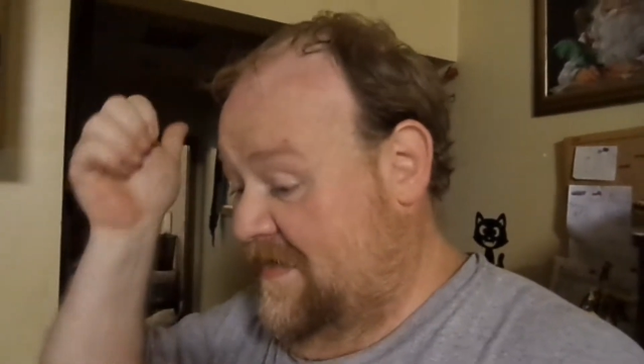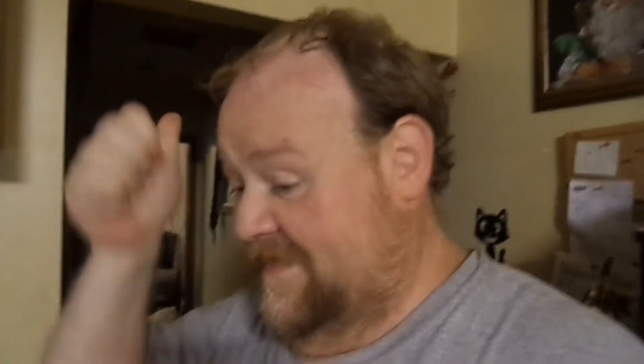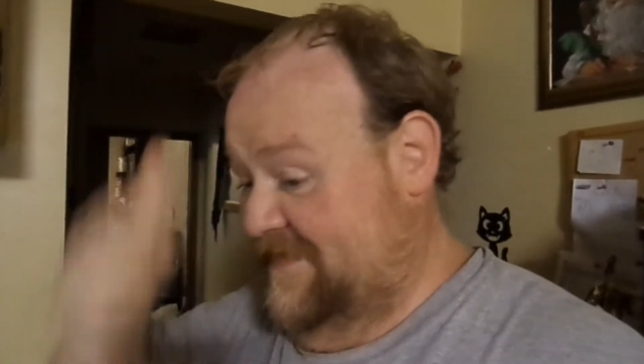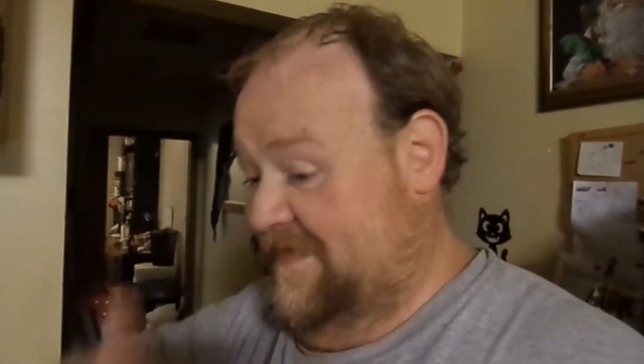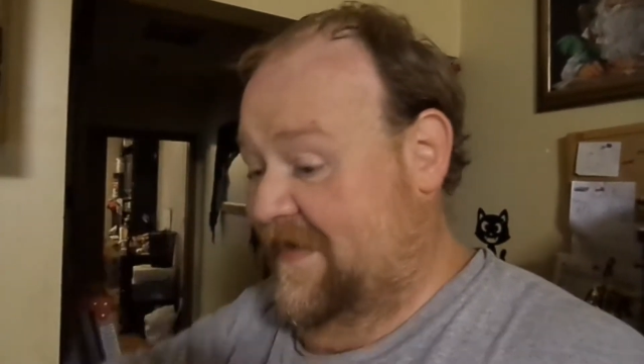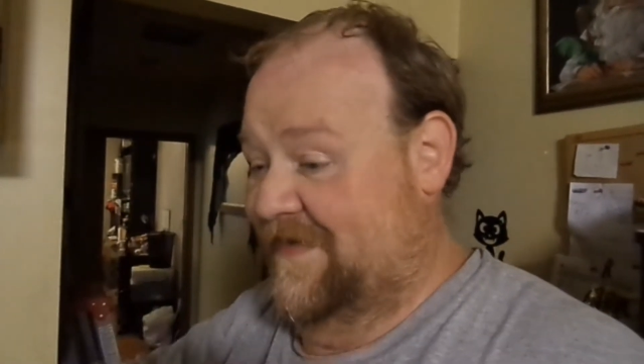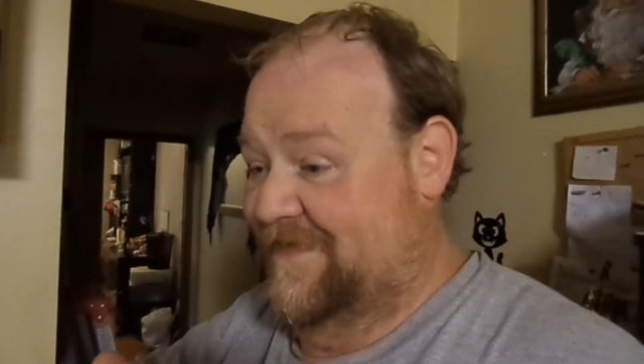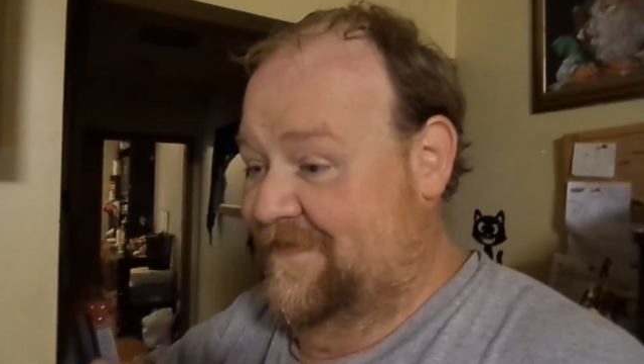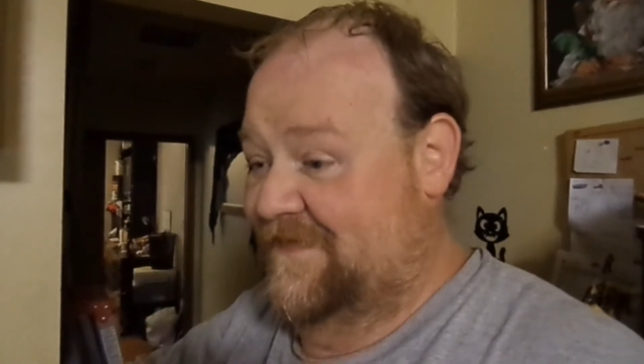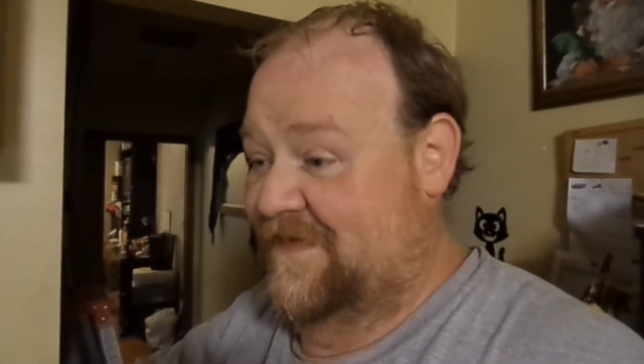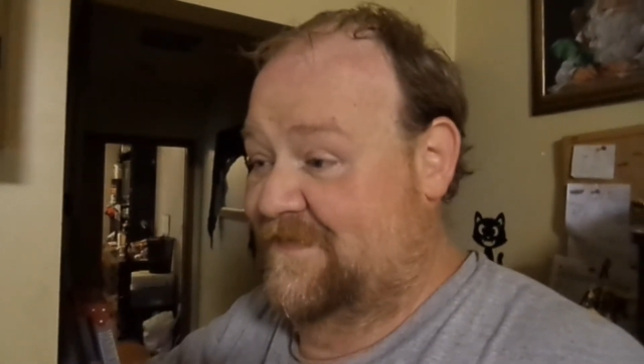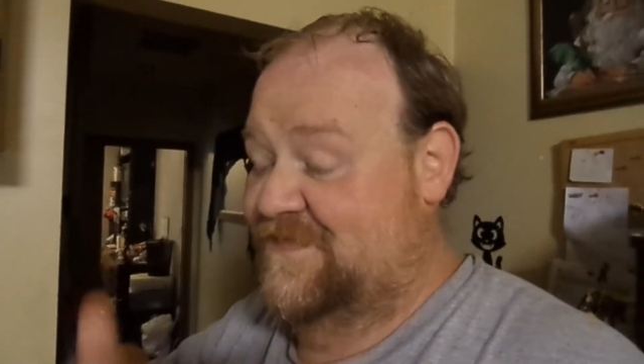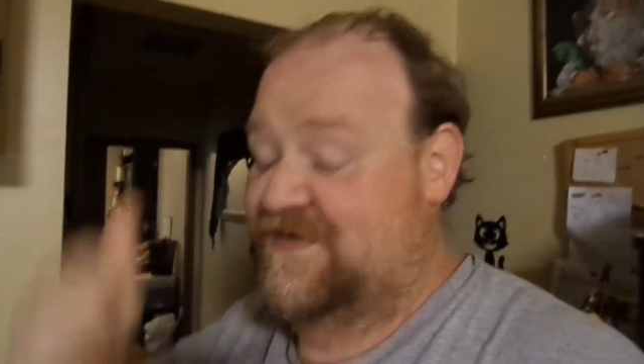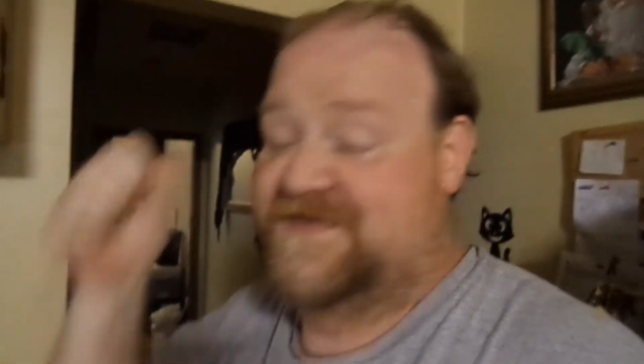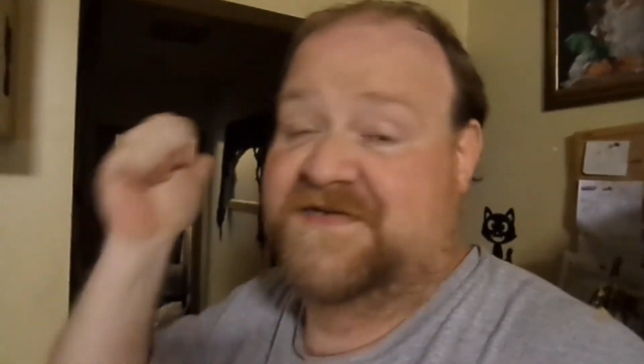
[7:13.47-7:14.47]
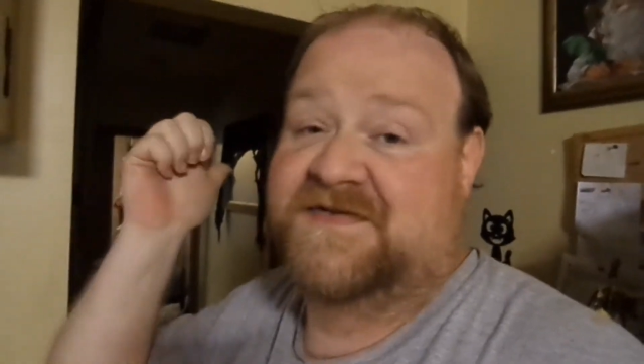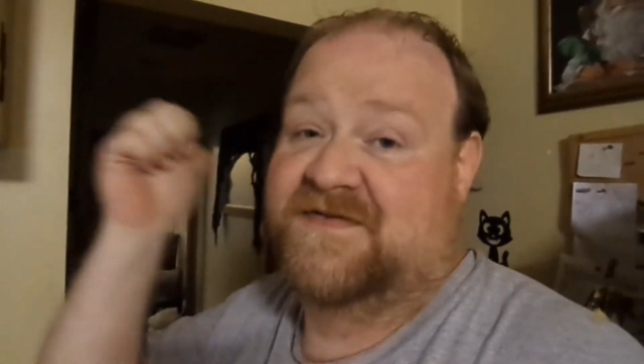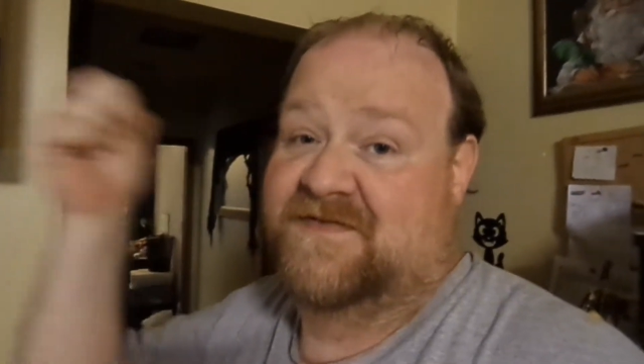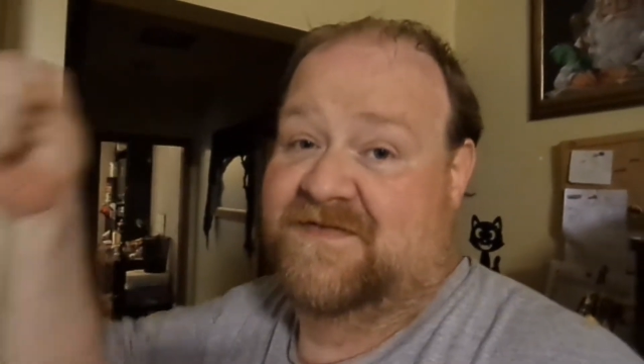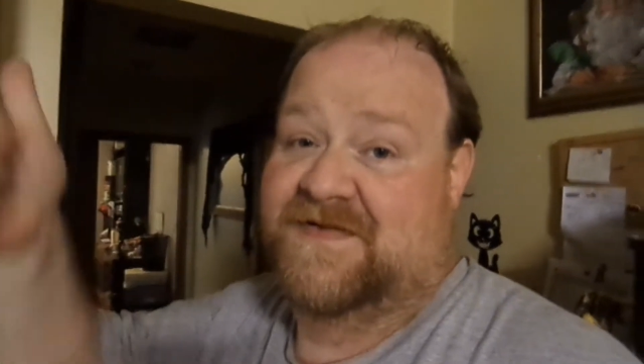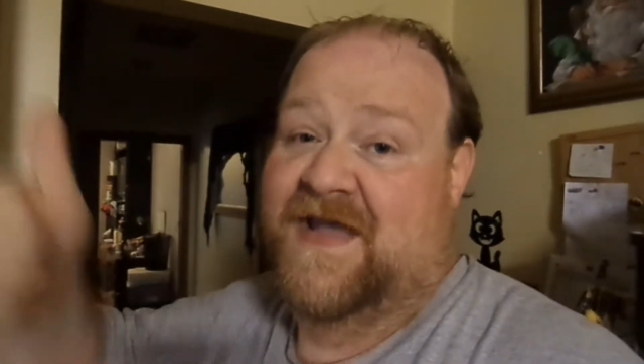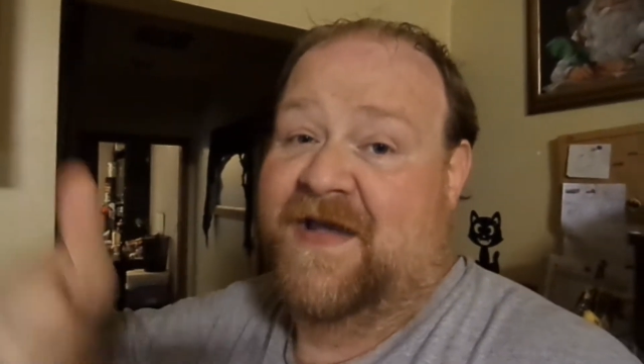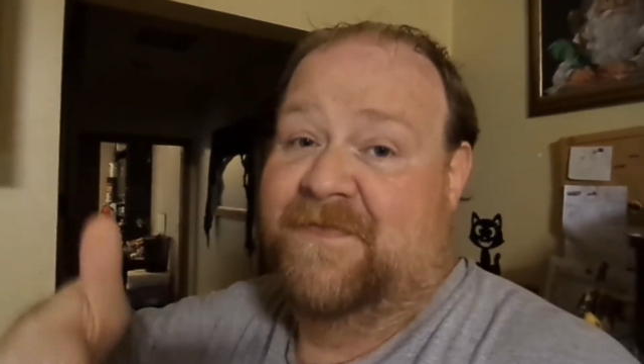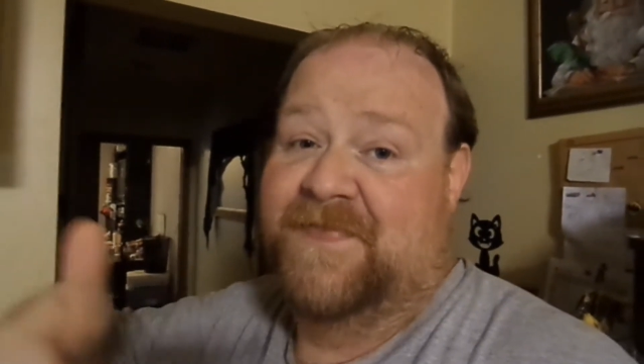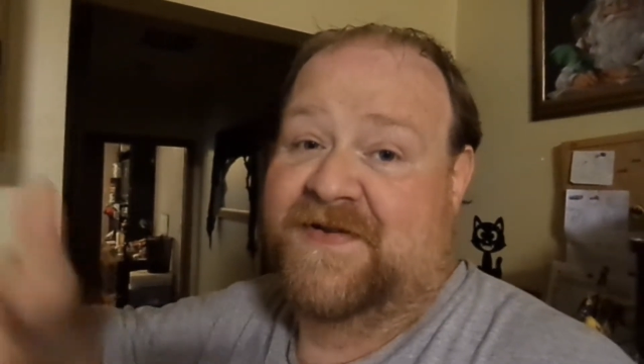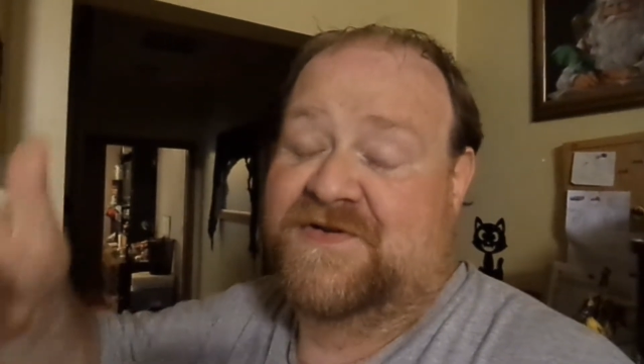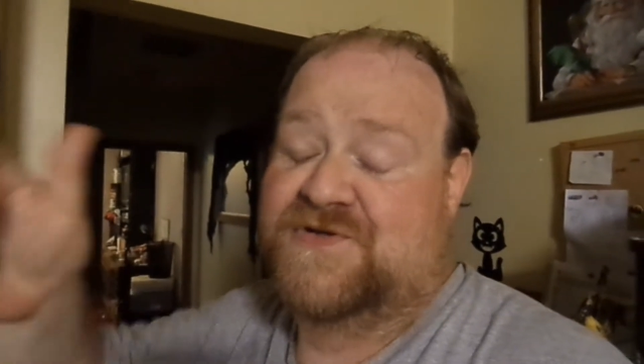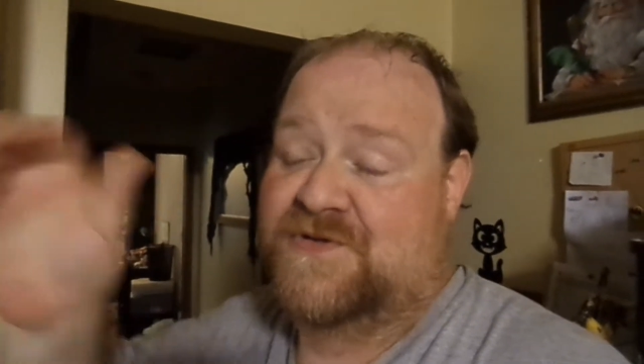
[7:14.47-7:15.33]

yeah. I'm just happy